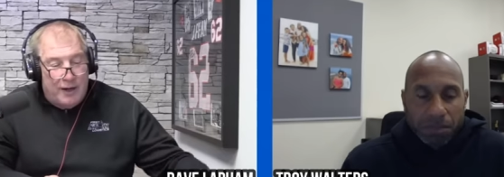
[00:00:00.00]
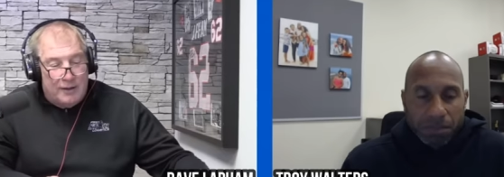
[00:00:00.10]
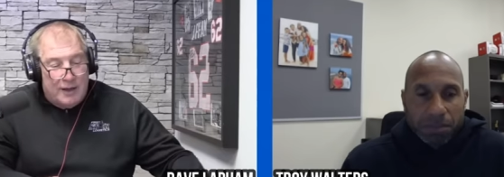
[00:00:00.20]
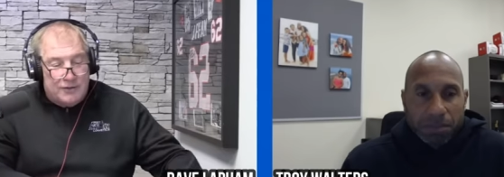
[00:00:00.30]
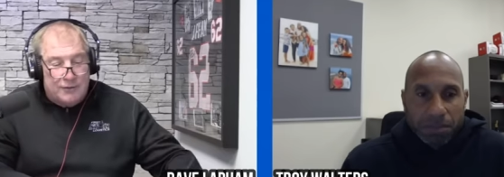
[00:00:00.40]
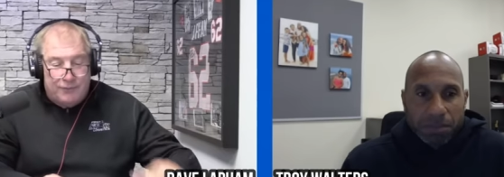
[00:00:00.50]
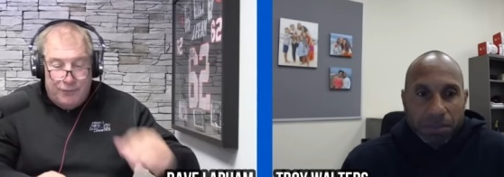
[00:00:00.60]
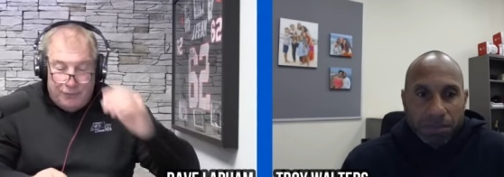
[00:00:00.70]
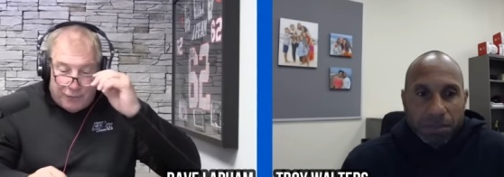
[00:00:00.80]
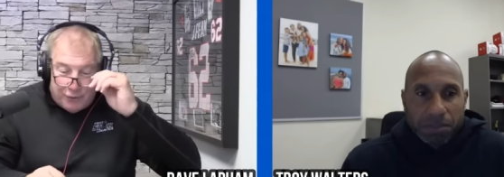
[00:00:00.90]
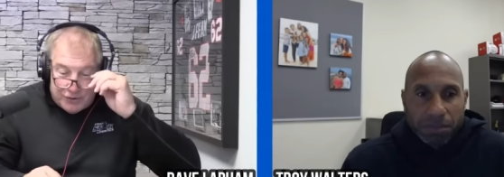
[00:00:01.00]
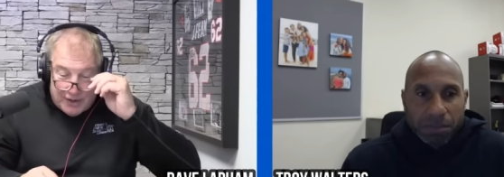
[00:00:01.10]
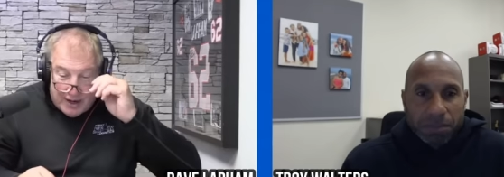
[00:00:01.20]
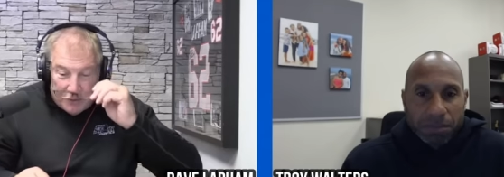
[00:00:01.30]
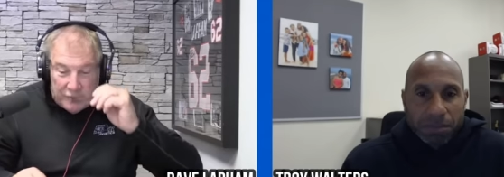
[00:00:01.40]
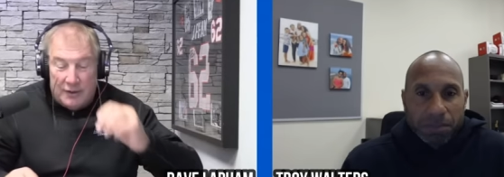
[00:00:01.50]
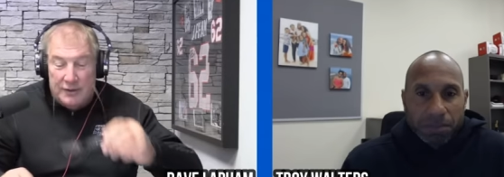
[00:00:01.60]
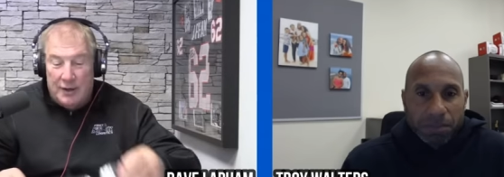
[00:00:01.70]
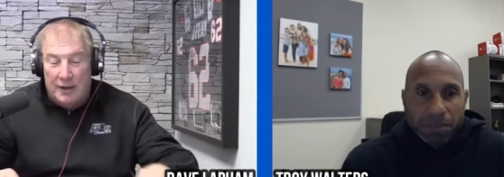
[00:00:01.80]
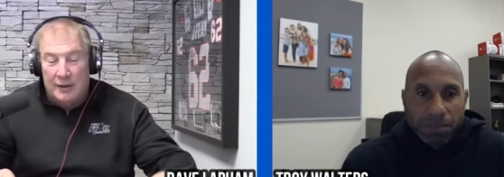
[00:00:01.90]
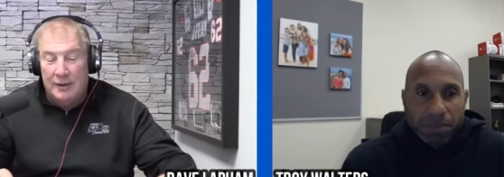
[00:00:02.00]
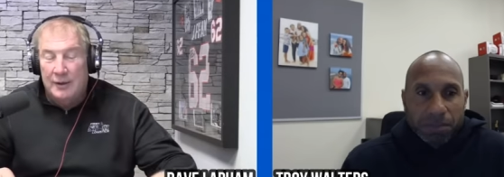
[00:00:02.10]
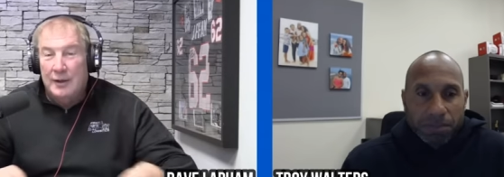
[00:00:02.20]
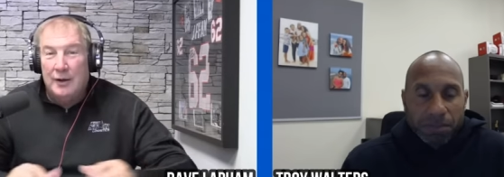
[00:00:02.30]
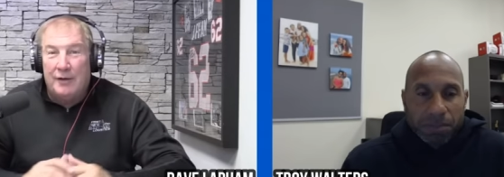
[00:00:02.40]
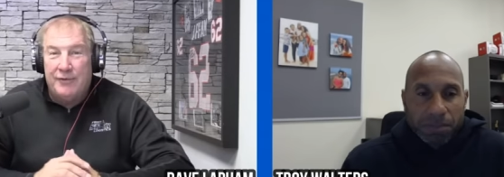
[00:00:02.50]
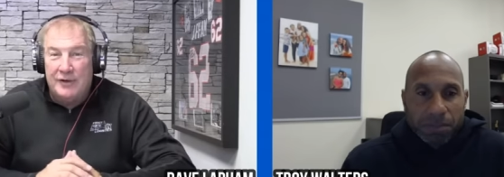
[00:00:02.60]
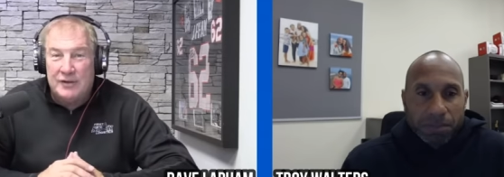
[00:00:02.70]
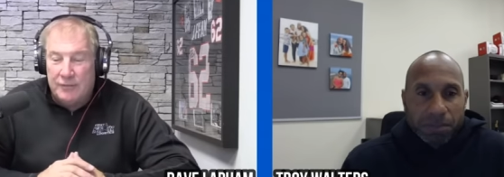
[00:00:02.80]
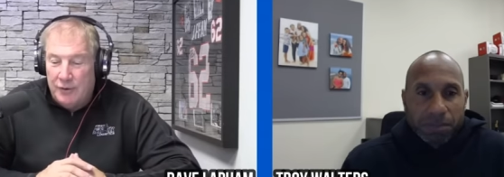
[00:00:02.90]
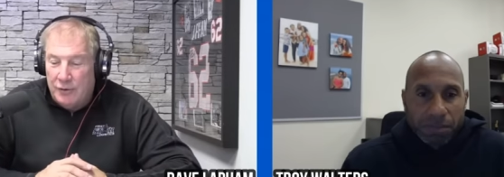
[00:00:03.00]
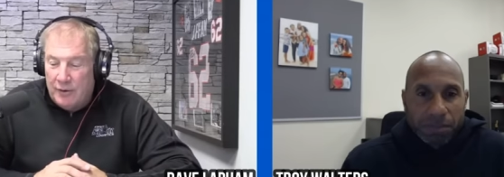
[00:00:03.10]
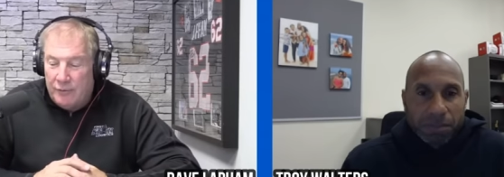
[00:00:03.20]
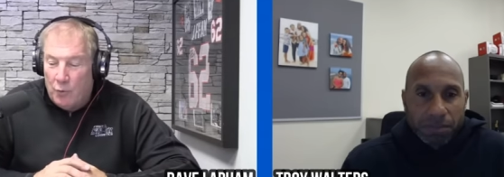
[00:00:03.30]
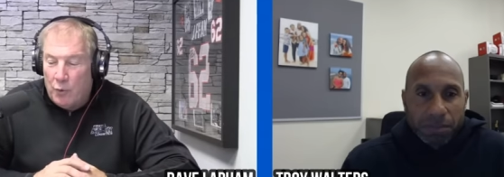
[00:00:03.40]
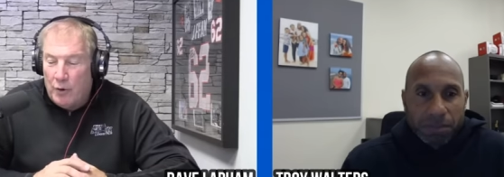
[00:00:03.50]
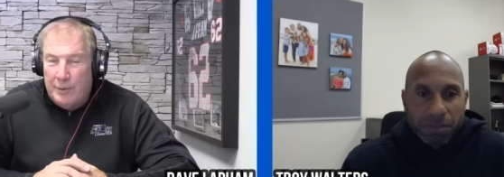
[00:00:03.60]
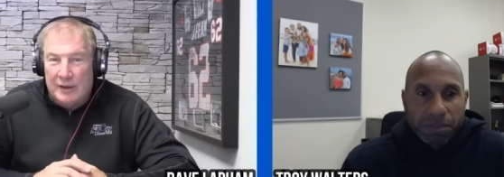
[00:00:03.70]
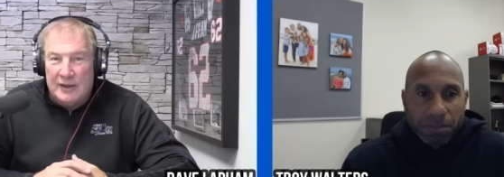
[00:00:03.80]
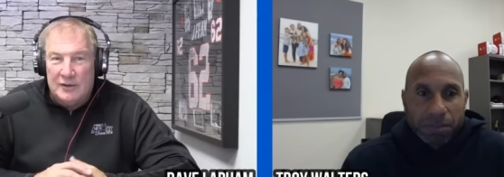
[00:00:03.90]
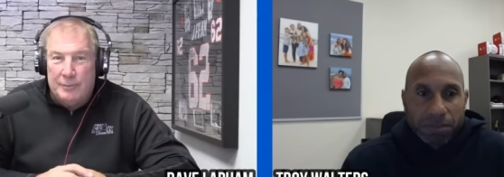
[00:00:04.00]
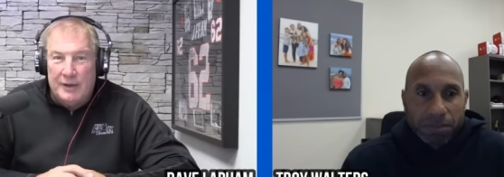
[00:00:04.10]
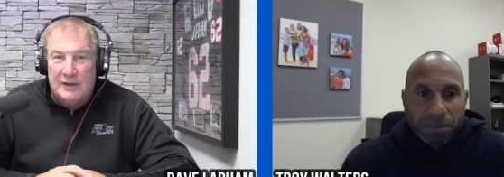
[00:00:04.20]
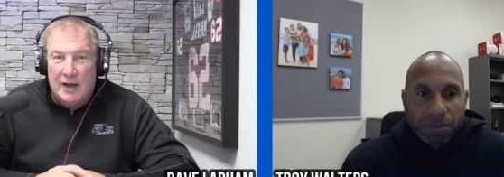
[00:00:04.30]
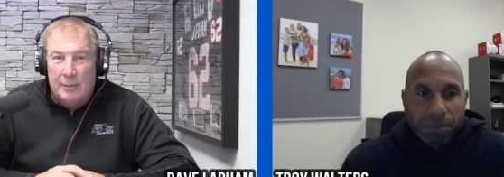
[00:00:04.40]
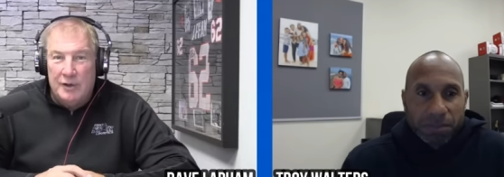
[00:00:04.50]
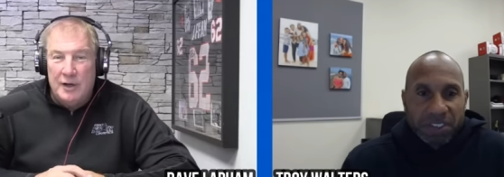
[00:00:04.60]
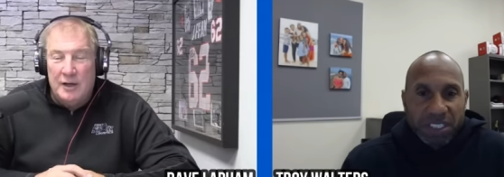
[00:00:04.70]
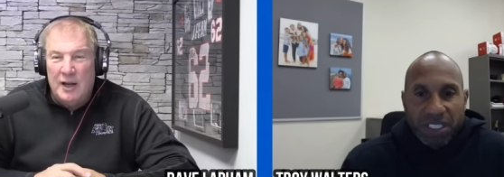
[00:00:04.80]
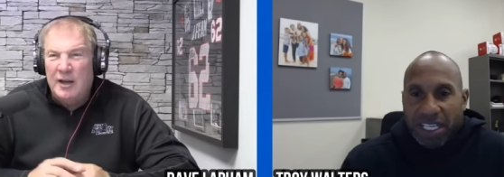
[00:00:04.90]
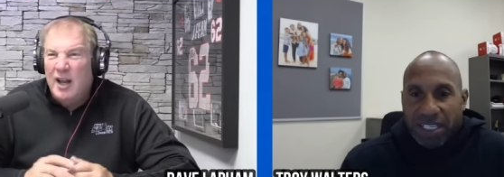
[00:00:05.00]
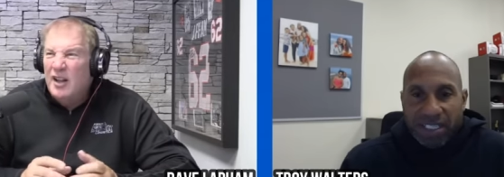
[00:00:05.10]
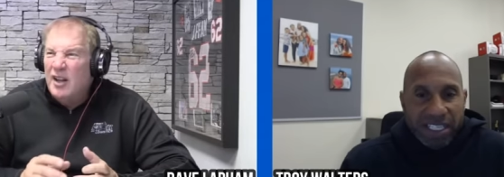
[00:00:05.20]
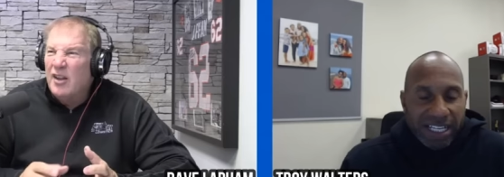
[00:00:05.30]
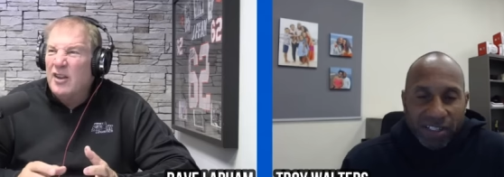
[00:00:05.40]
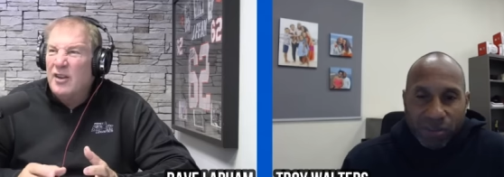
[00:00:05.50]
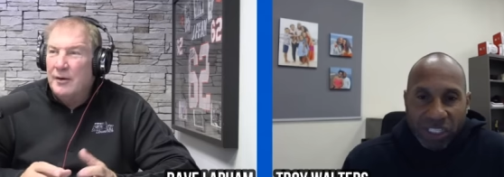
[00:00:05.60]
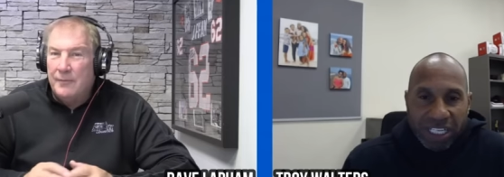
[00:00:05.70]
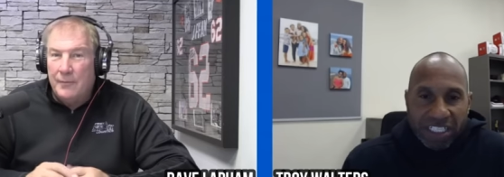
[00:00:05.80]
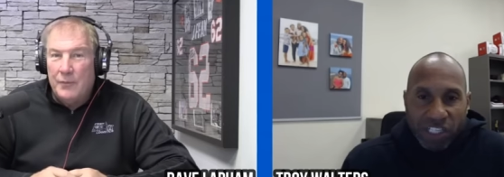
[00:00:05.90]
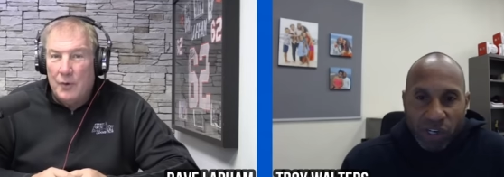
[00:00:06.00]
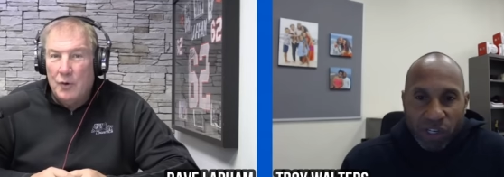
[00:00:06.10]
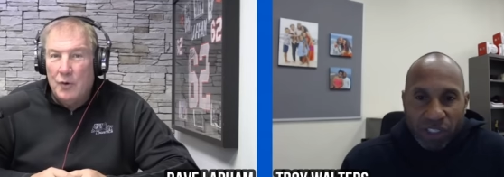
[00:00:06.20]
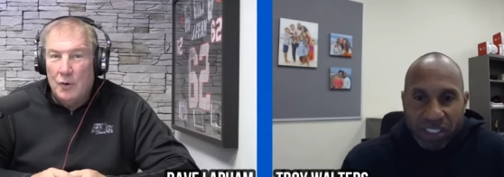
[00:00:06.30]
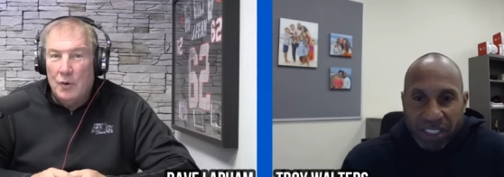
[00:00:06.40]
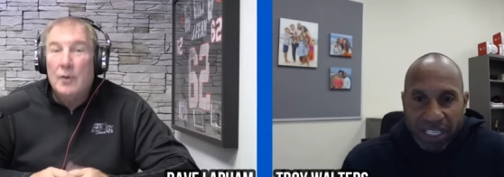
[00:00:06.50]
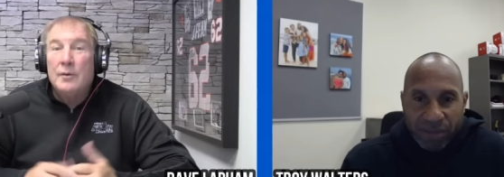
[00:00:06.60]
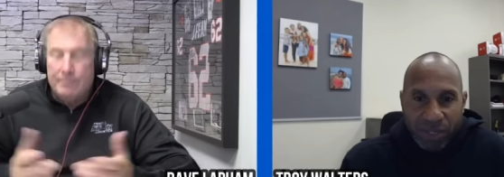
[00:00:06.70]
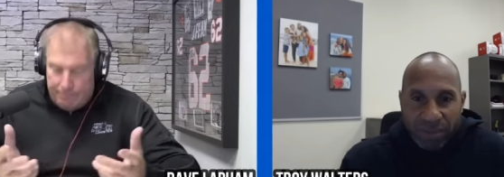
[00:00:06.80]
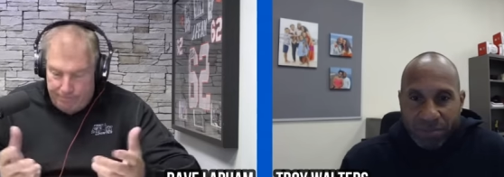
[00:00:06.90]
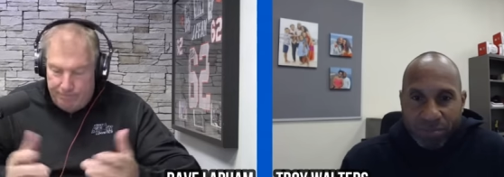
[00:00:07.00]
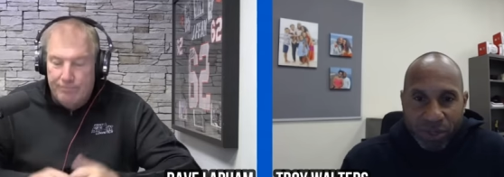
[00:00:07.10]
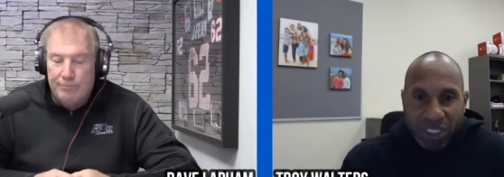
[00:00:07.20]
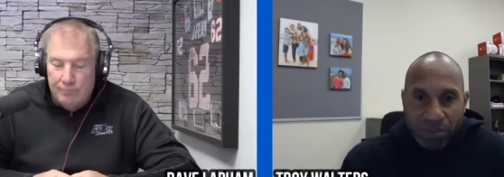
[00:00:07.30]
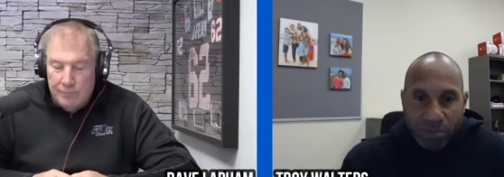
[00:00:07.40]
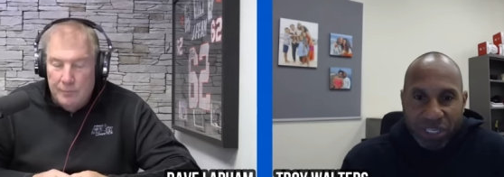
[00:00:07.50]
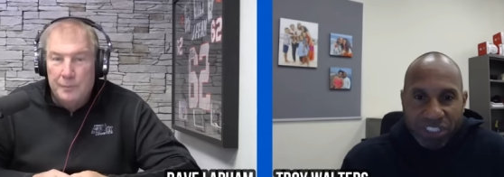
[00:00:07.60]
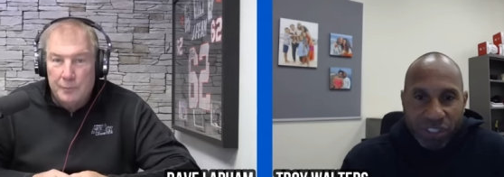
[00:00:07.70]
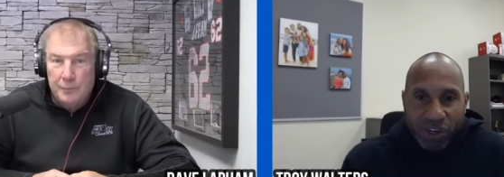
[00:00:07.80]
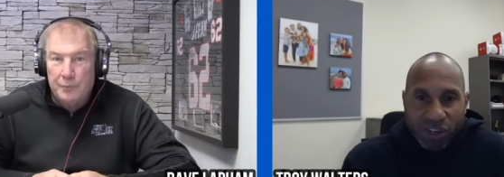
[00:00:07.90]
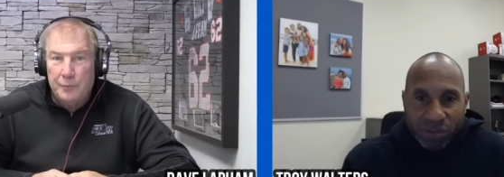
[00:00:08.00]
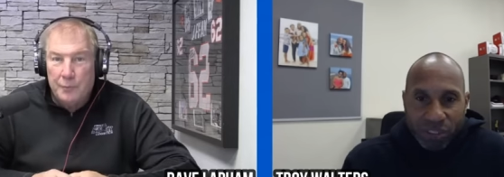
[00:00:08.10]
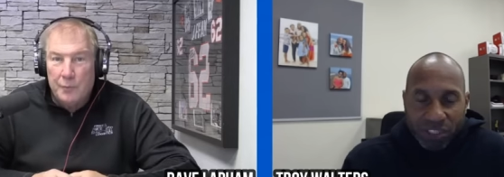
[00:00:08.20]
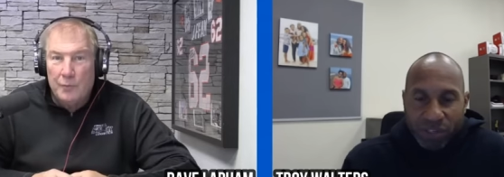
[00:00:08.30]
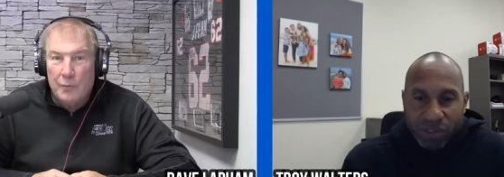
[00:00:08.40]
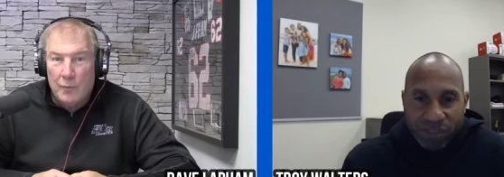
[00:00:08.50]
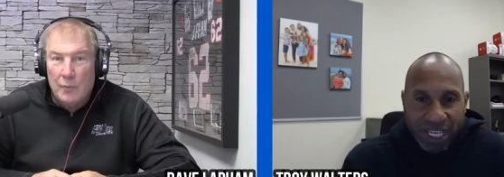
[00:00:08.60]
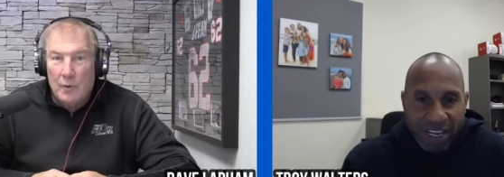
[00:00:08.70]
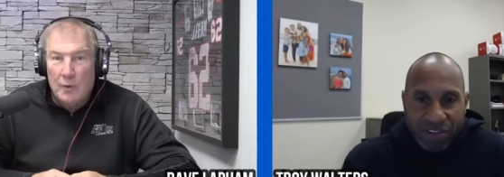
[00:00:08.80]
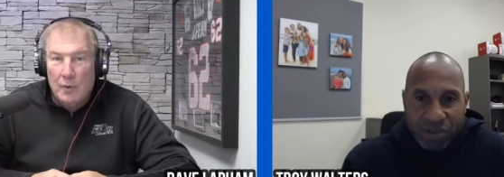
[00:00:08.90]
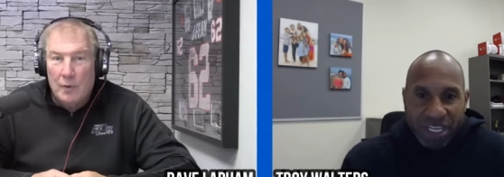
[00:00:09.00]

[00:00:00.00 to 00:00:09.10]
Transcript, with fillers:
Speaker 1: That's a few first downs that uh, offensively you don't have to worry about. That's big time, isn't it? And then yeah, the other- yeah, those are hidden
Speaker 2: yards, and and we really preach to all the returners. Hey, if you can